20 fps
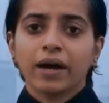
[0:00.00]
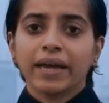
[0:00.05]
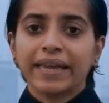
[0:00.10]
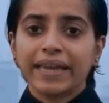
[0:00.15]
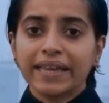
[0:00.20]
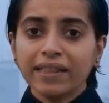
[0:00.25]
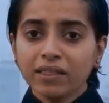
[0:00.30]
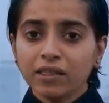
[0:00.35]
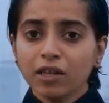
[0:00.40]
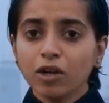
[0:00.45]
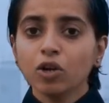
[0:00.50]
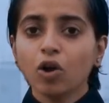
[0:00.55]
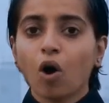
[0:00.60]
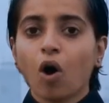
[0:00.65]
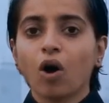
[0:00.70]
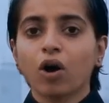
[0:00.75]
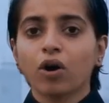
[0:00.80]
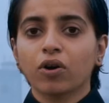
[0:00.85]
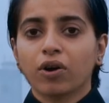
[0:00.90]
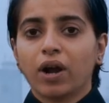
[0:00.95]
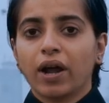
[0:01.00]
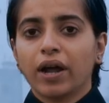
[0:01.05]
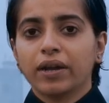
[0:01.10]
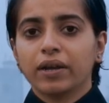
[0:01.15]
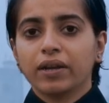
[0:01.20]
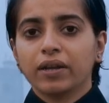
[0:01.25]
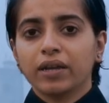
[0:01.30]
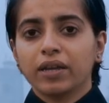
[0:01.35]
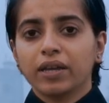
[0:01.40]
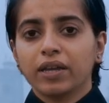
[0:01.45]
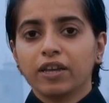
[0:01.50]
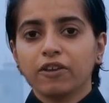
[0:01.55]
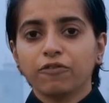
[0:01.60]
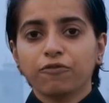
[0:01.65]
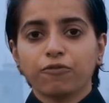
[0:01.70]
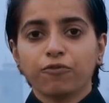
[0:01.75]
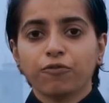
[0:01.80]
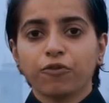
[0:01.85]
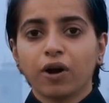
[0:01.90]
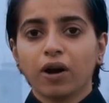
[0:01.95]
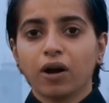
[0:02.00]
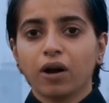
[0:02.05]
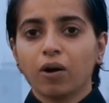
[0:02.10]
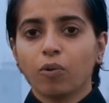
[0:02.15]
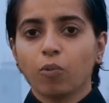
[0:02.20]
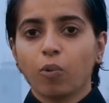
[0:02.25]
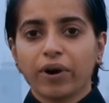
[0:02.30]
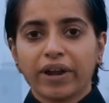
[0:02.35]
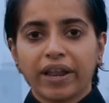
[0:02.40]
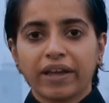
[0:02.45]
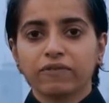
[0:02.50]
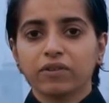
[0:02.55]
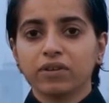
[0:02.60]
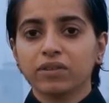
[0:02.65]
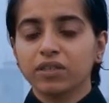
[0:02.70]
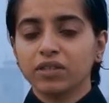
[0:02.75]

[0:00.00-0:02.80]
In the long run, if whatever